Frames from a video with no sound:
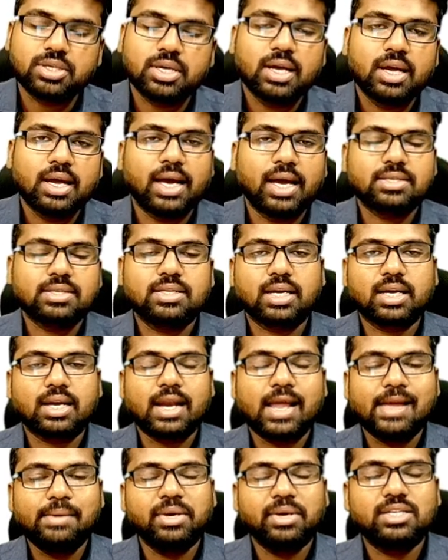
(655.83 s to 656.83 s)
As the
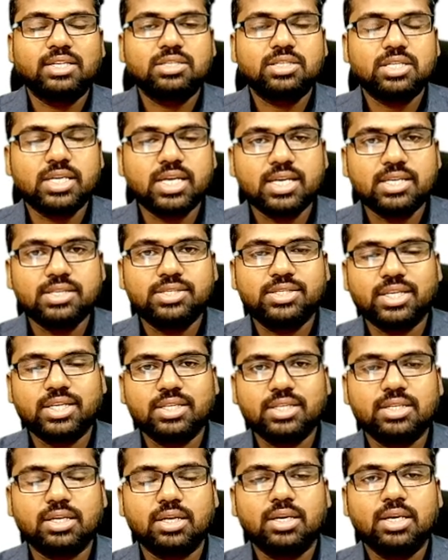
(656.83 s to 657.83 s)
climate change is
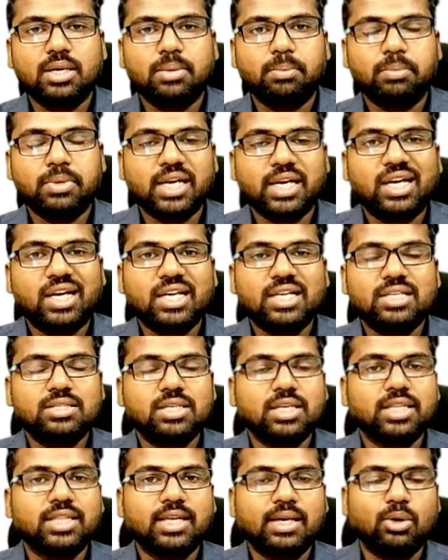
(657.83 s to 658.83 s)
increasing
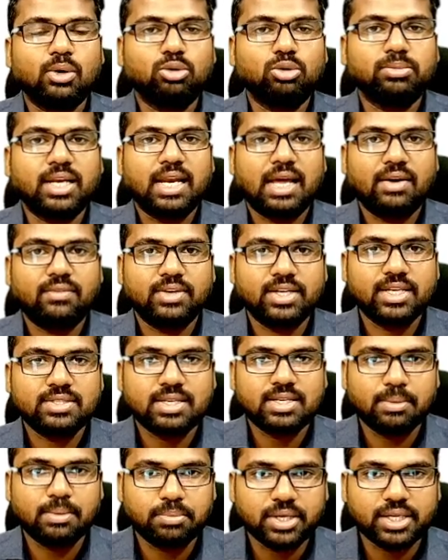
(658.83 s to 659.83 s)
the global average
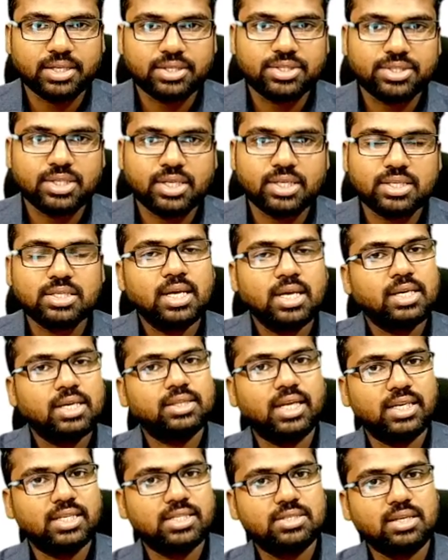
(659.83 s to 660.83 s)
temperatures, that
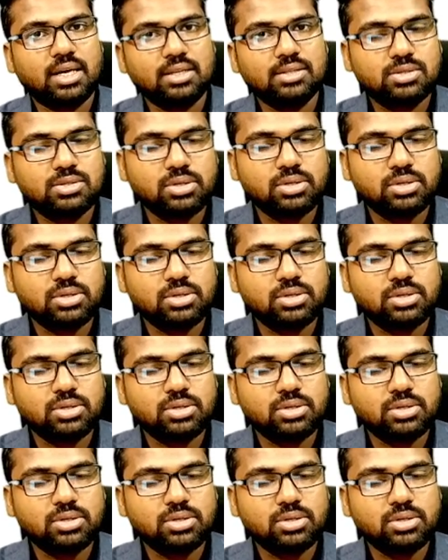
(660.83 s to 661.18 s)
is also